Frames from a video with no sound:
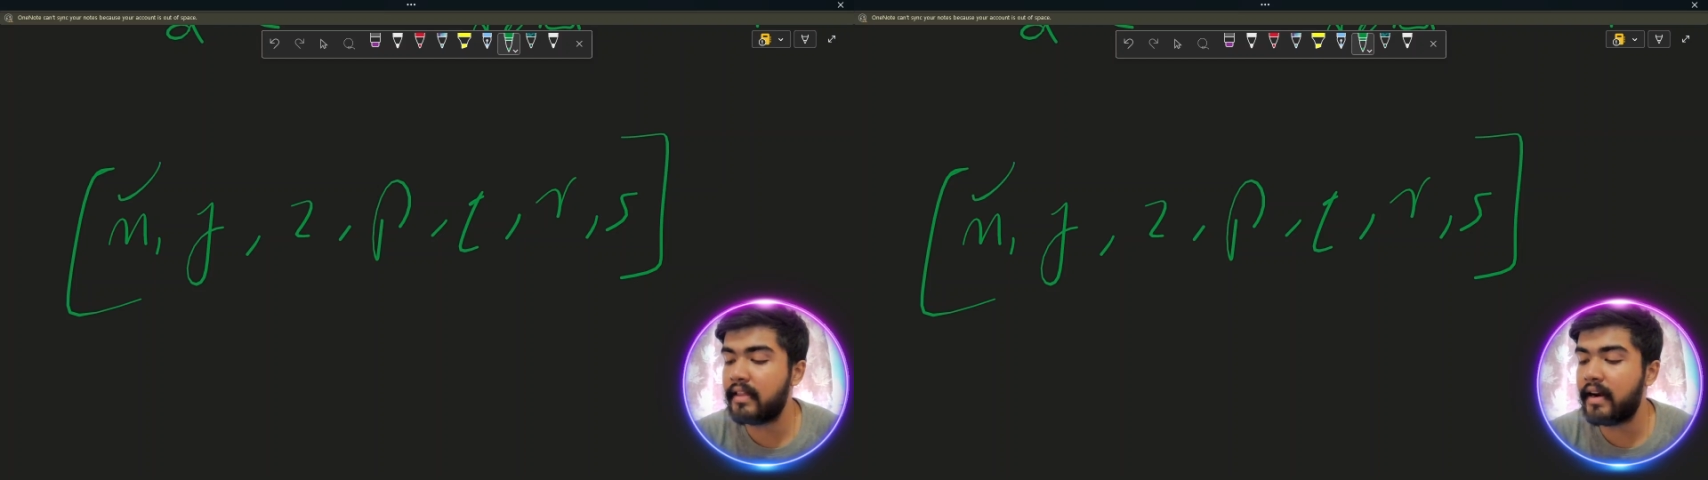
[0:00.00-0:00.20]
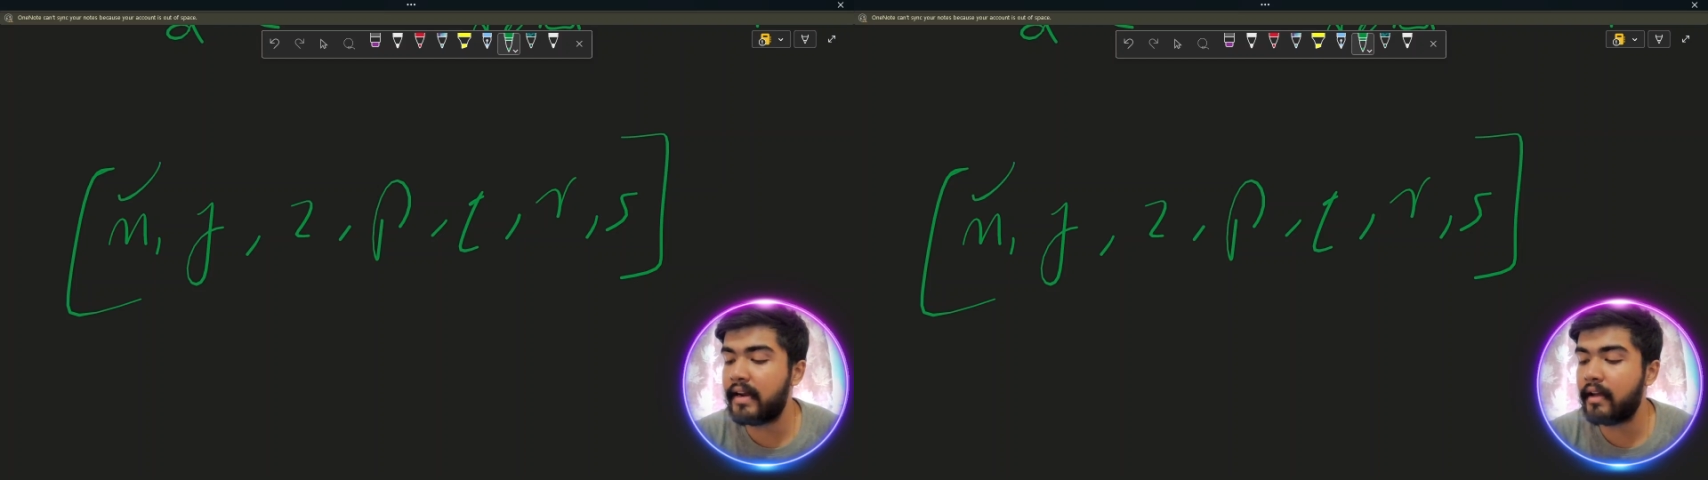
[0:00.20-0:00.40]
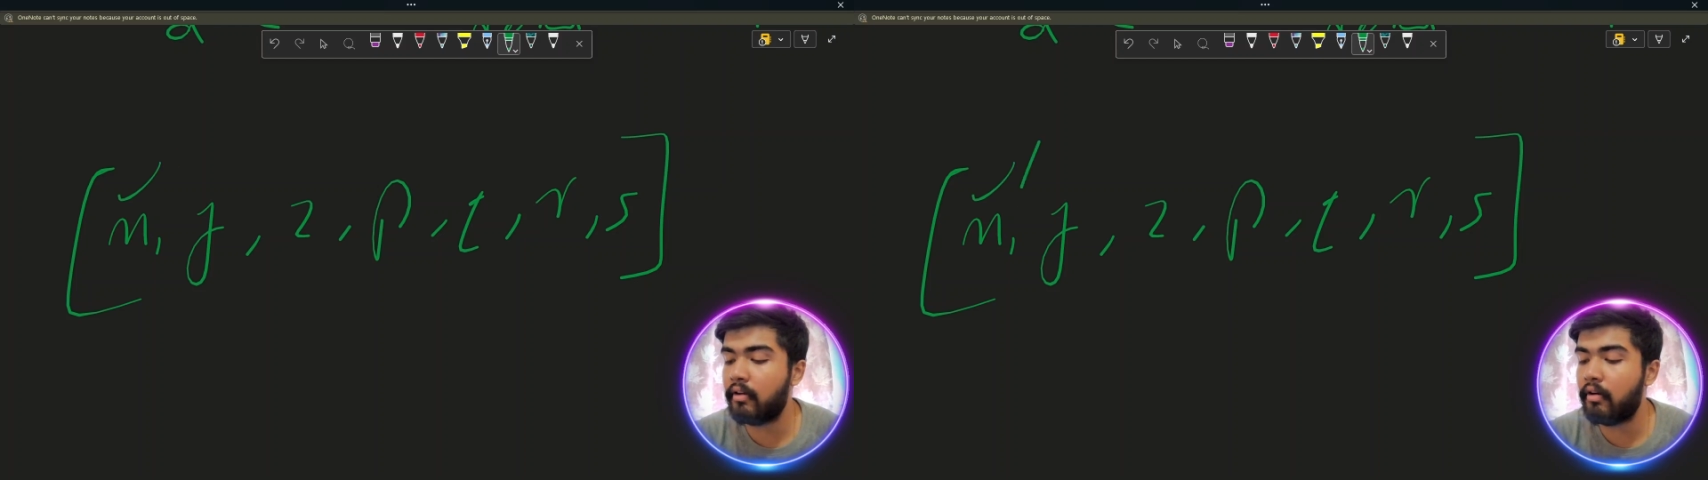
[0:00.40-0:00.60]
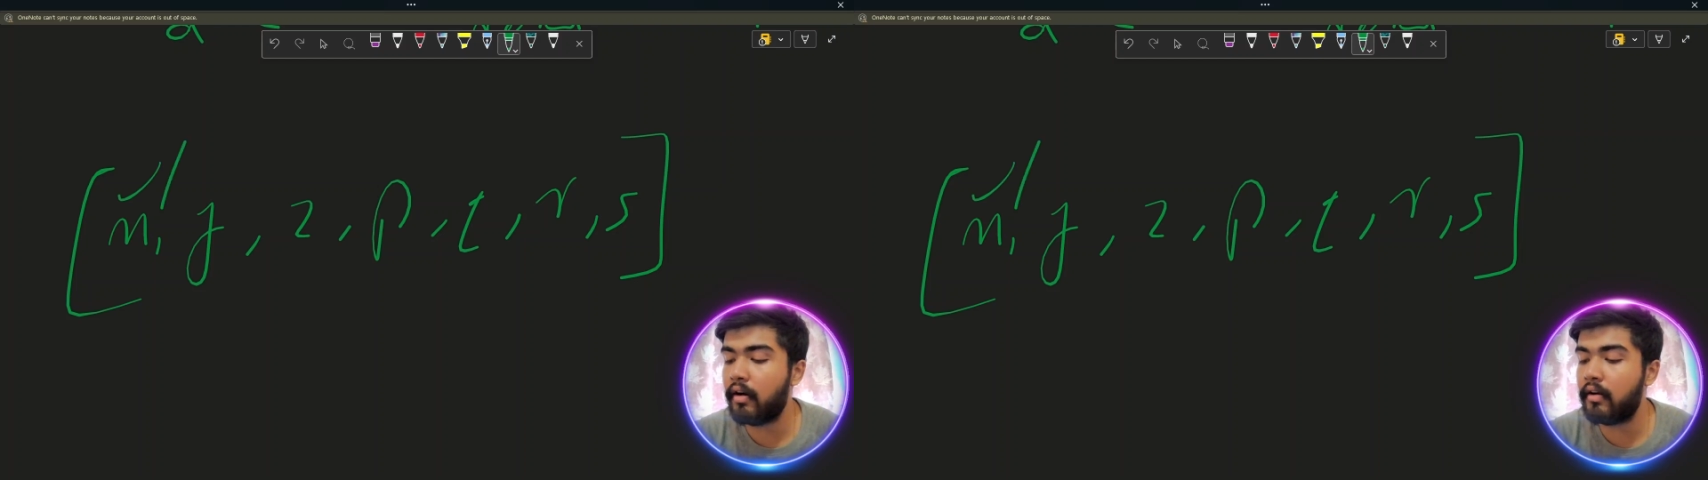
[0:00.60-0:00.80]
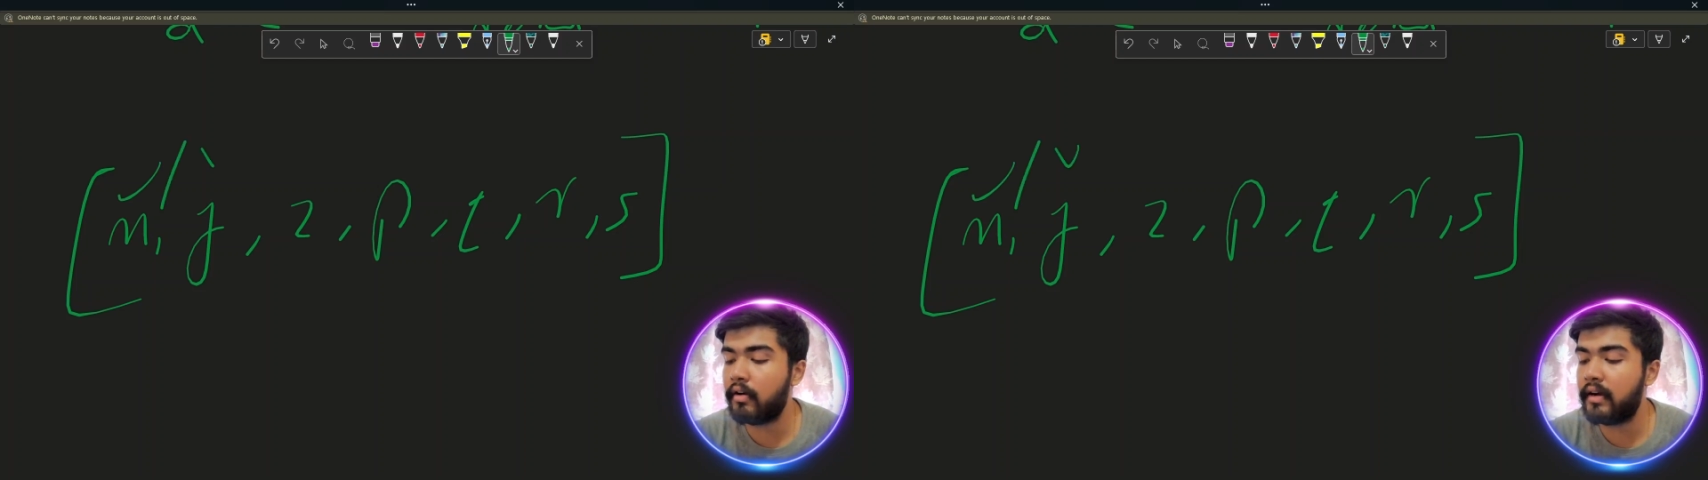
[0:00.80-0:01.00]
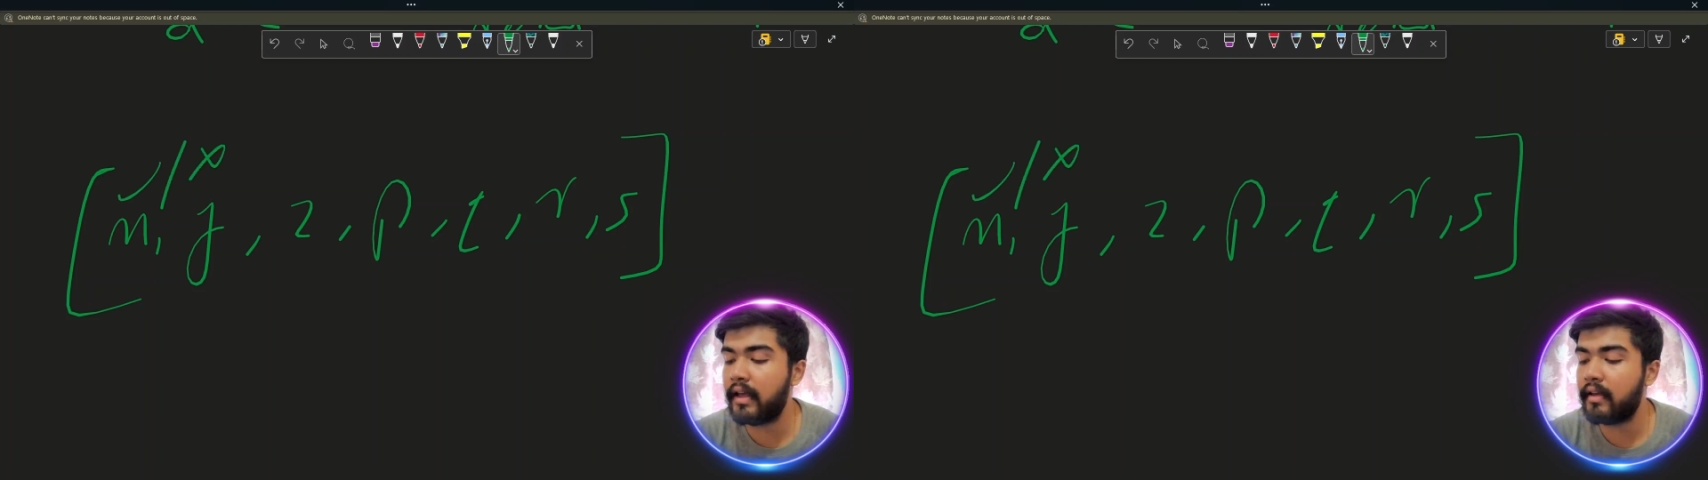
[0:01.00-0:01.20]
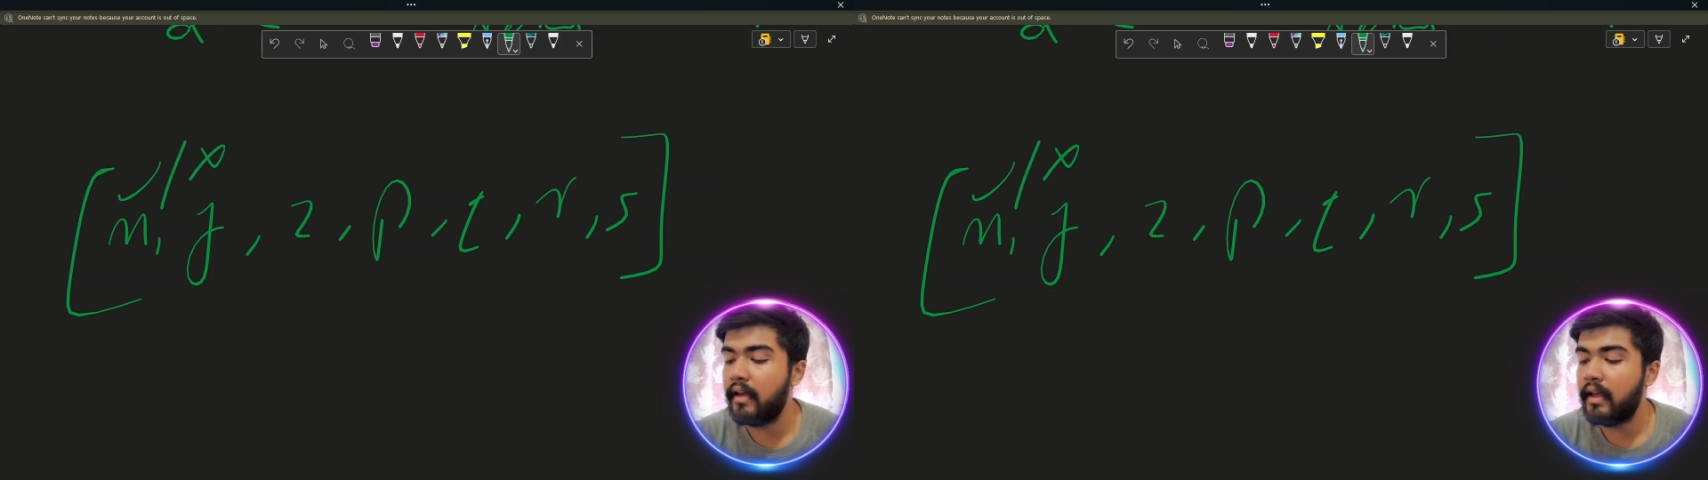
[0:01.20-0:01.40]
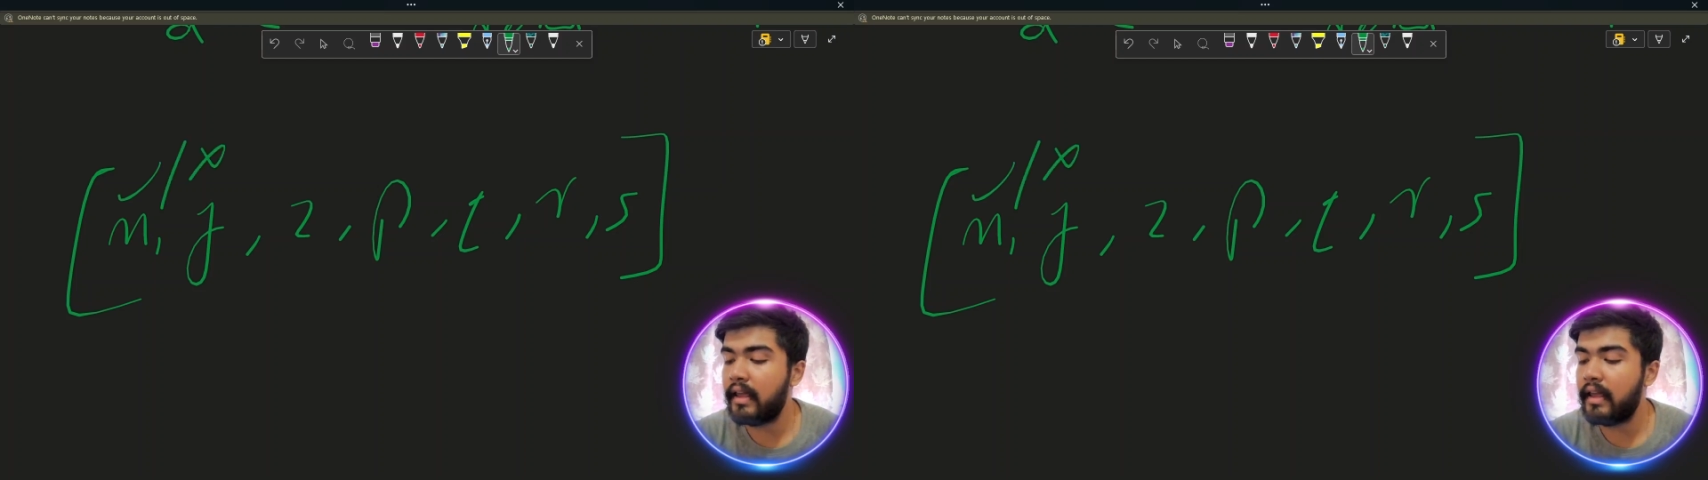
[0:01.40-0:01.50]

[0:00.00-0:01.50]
either take or not take.